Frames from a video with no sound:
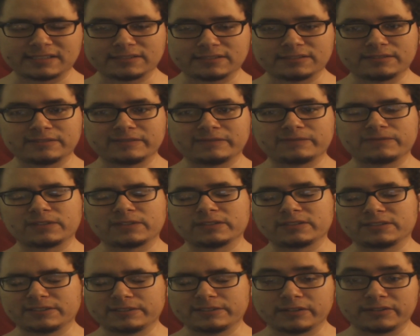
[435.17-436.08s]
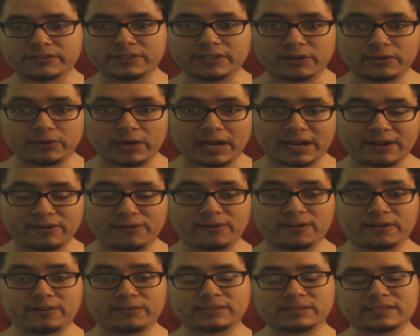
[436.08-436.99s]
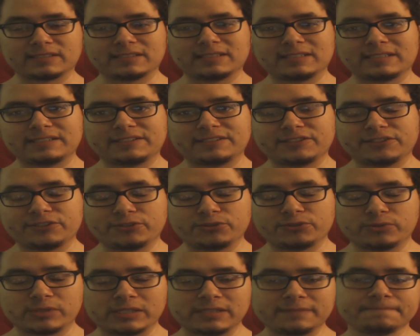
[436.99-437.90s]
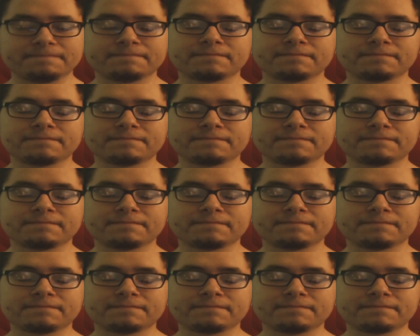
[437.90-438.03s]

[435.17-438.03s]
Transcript: So for those of you who don't know, Ikora was the new